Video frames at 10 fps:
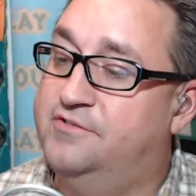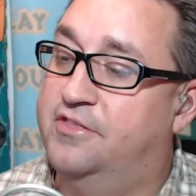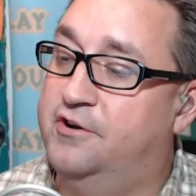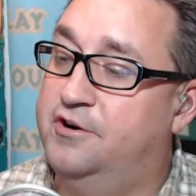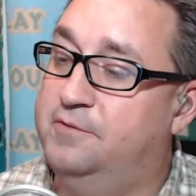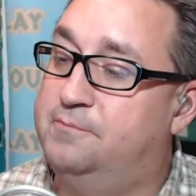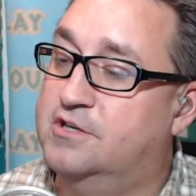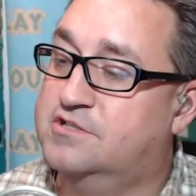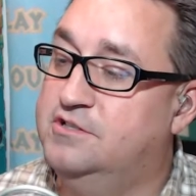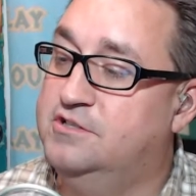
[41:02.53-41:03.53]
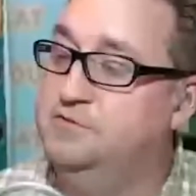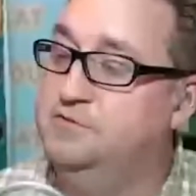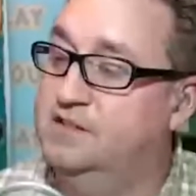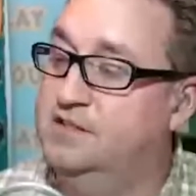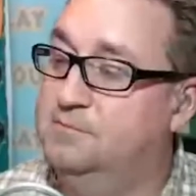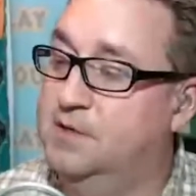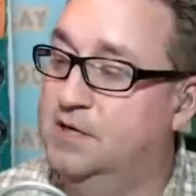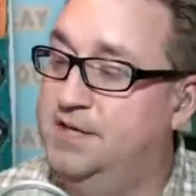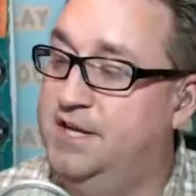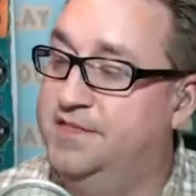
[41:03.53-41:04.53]
third person who fell in the
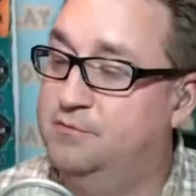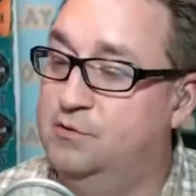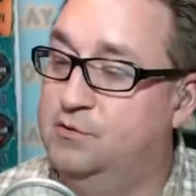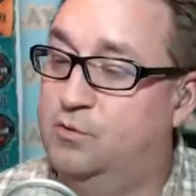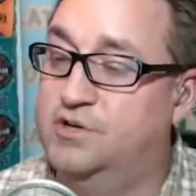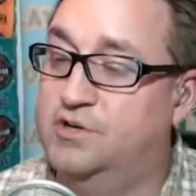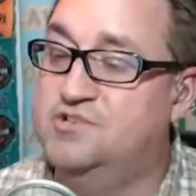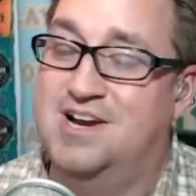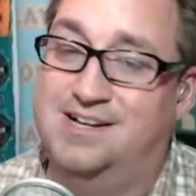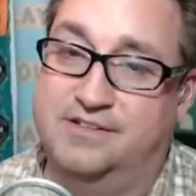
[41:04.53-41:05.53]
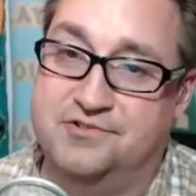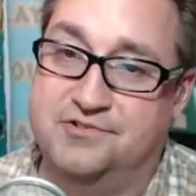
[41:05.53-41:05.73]
mud at the reward challenge?